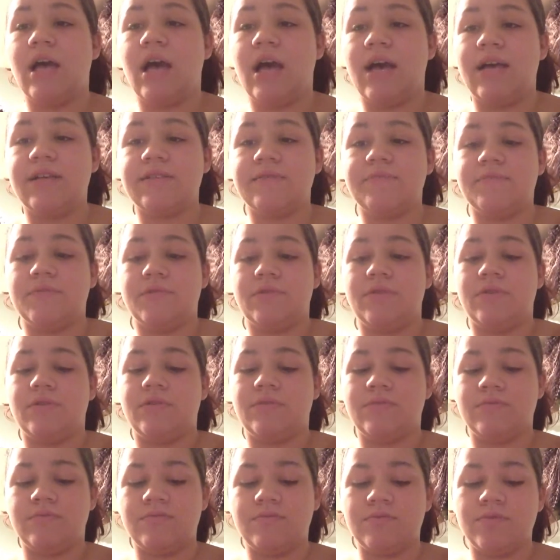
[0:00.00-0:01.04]

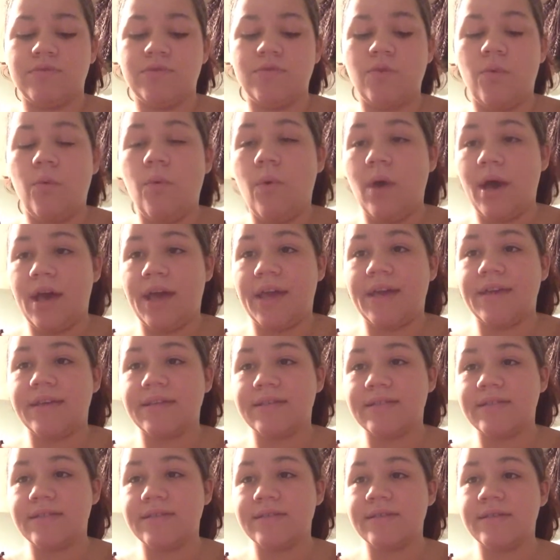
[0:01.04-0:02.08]
hospital
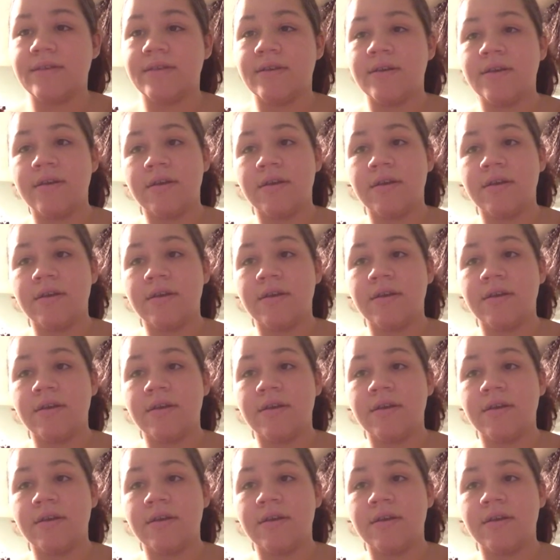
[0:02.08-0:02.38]
twice